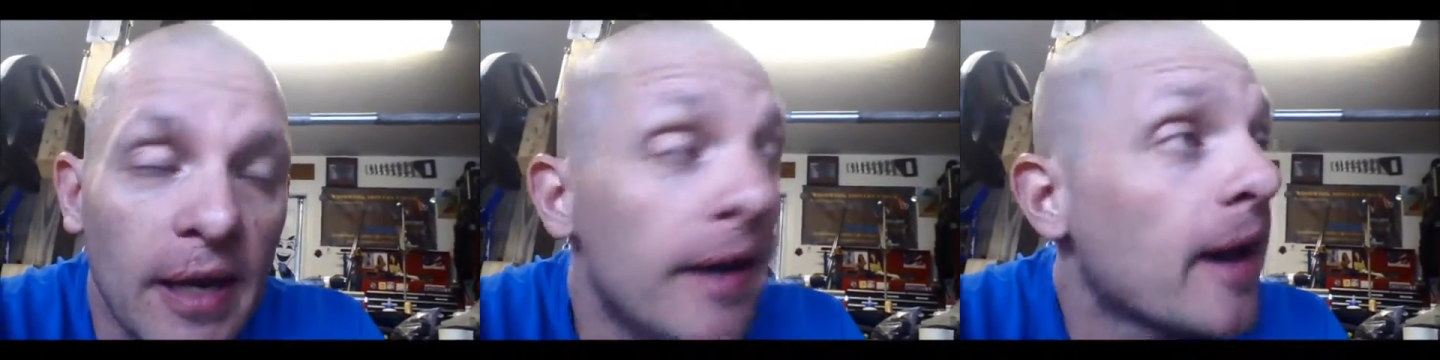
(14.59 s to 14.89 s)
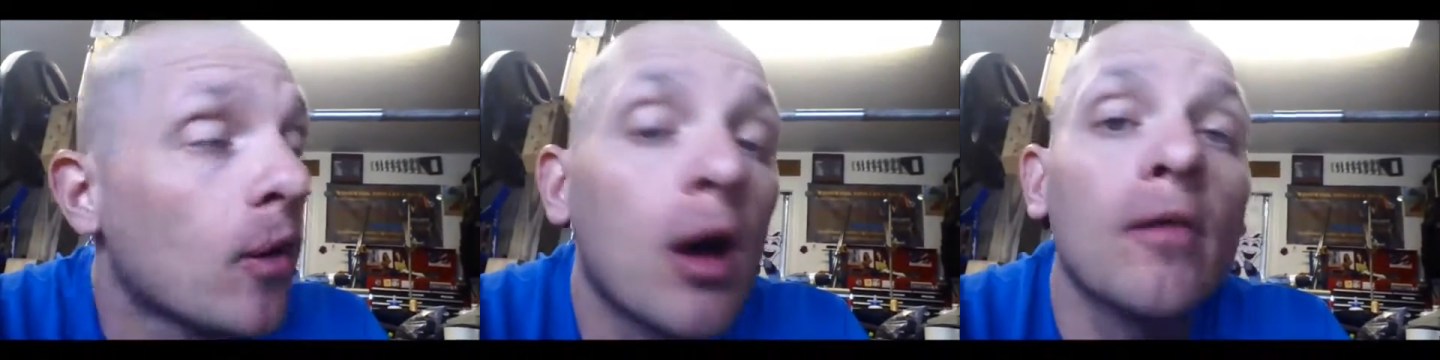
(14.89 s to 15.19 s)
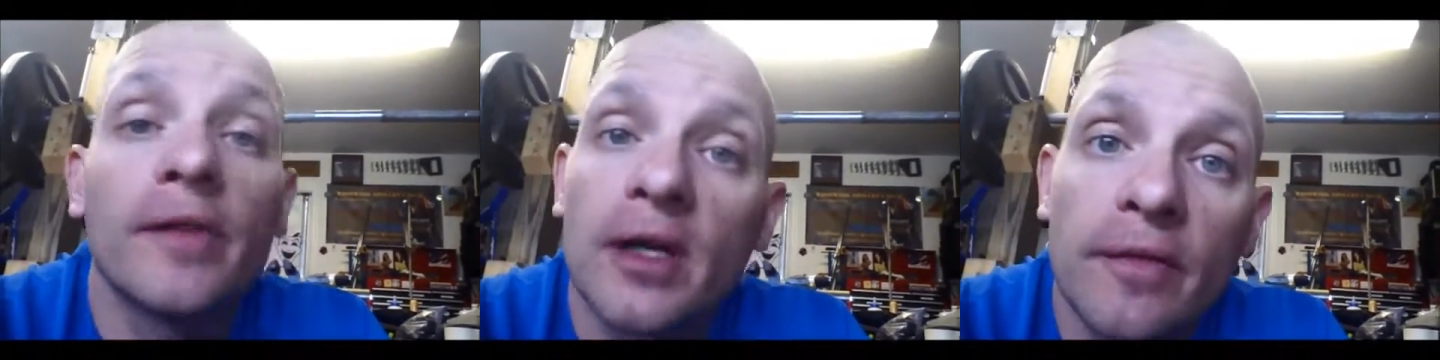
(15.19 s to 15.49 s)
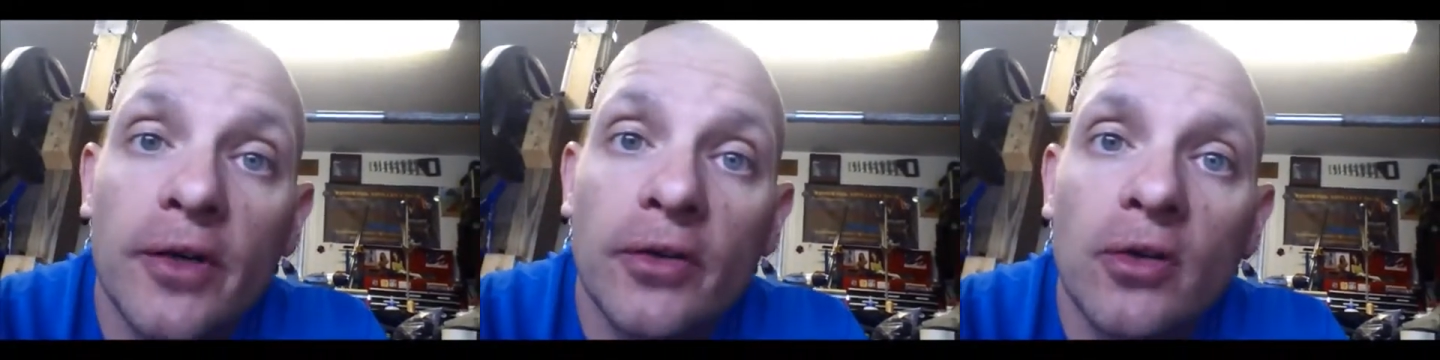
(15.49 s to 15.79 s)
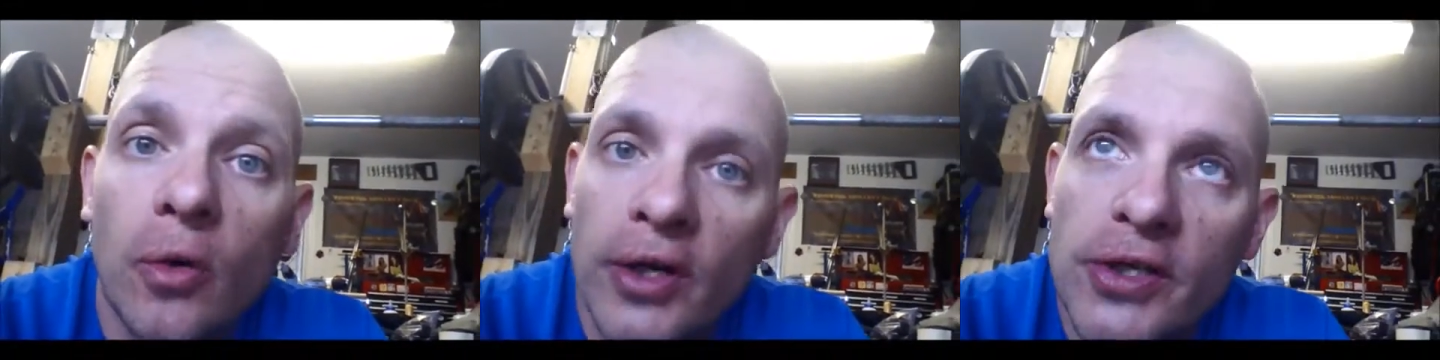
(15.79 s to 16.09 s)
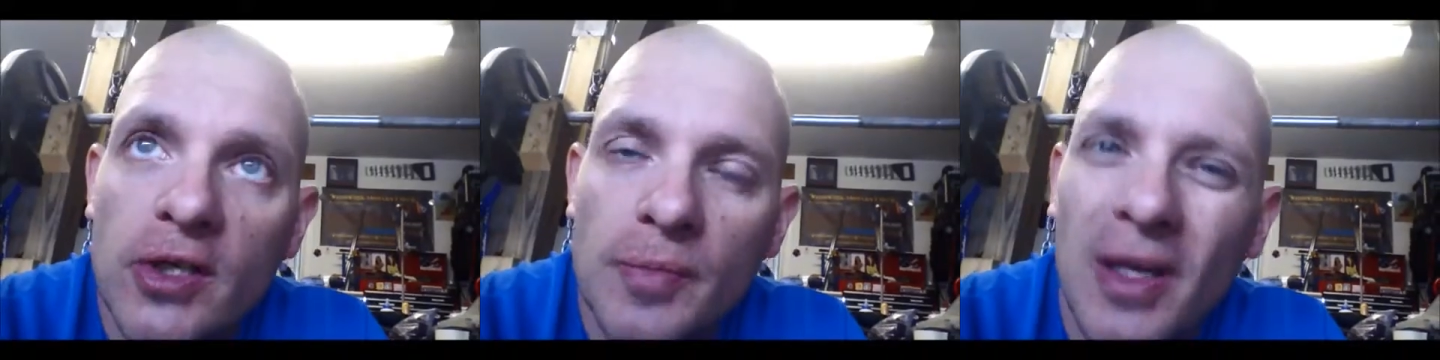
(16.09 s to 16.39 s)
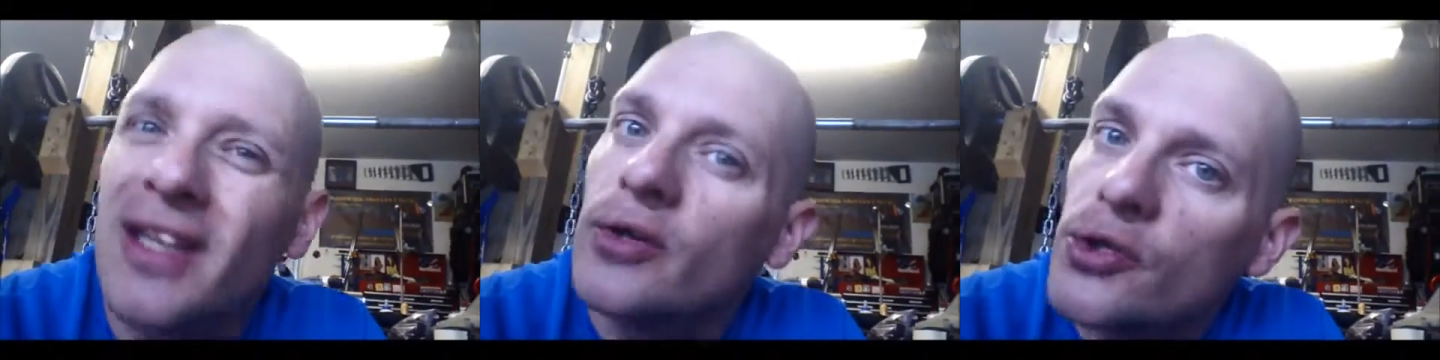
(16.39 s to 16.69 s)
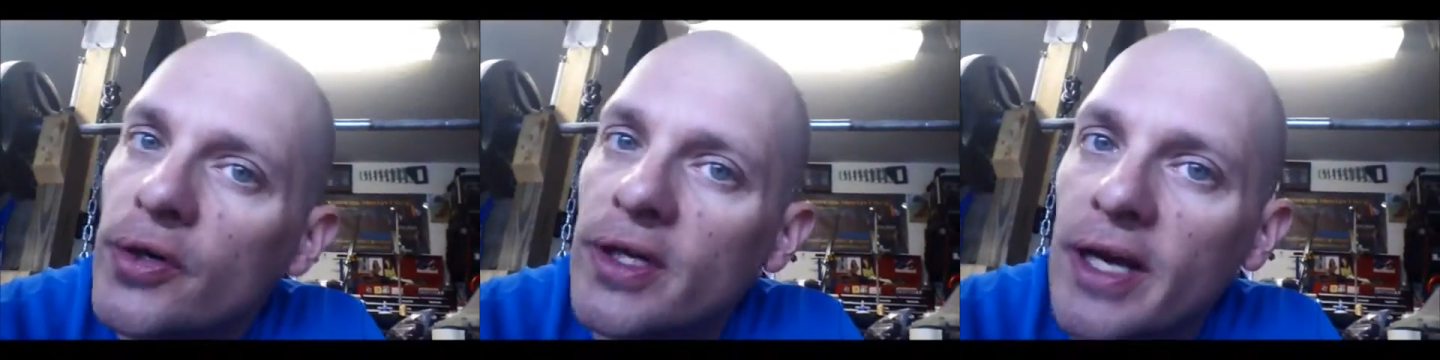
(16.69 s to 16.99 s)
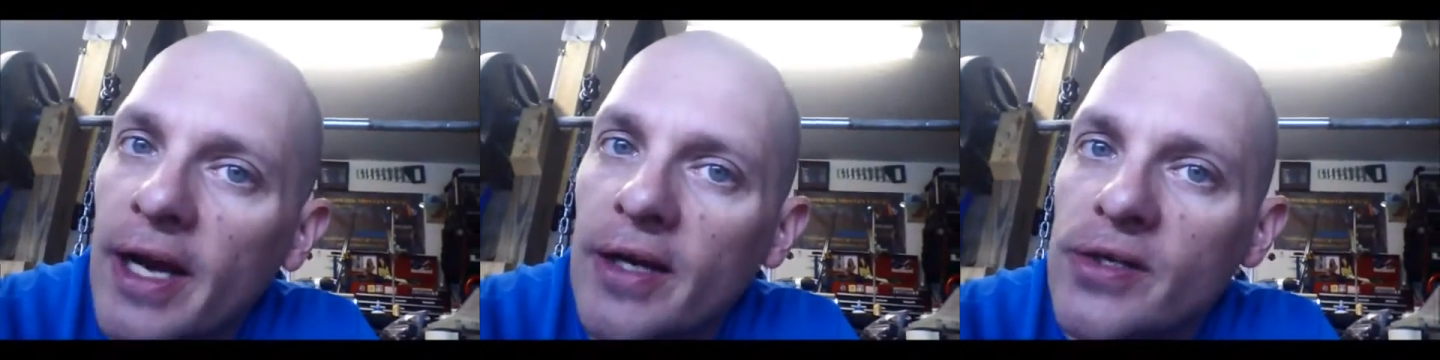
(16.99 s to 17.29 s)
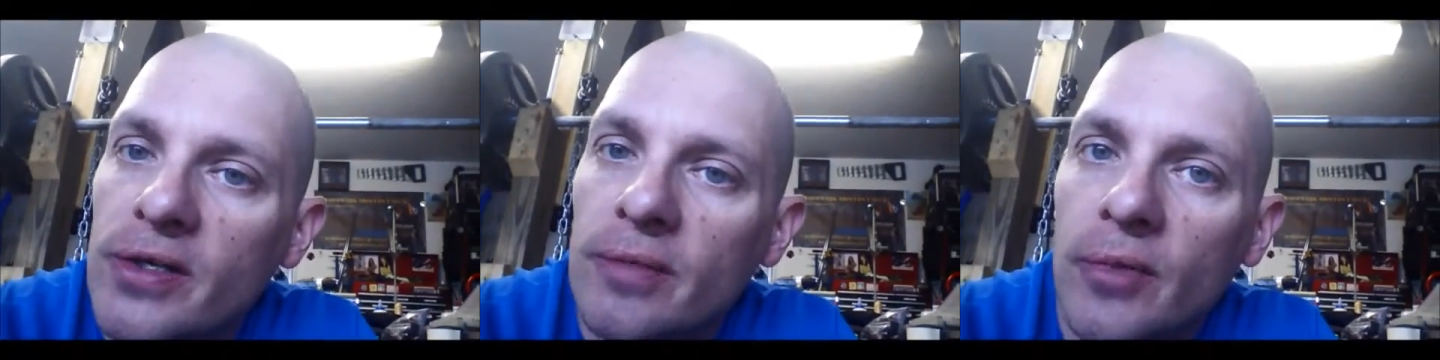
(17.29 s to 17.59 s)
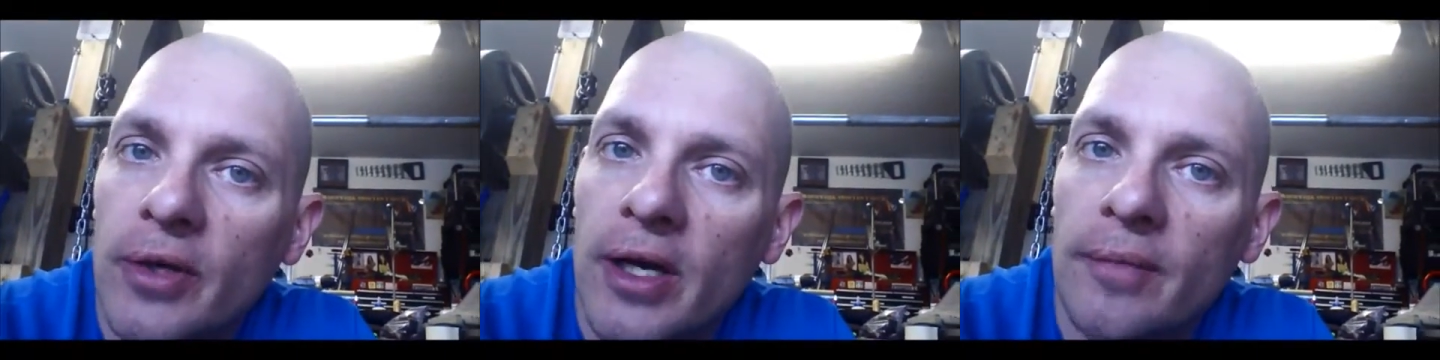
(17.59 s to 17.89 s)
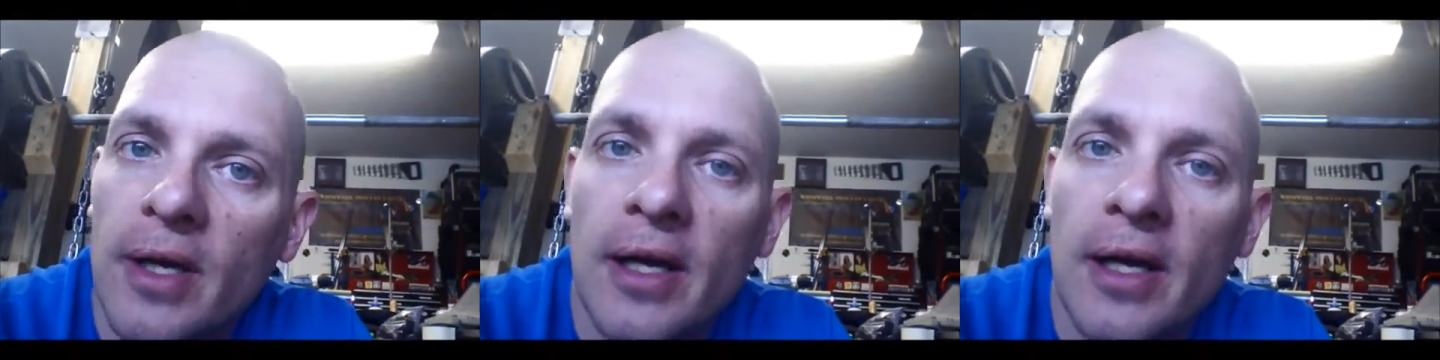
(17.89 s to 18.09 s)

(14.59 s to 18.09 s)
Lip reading: Now, all very, very good questions, but a little tricky to answer, okay?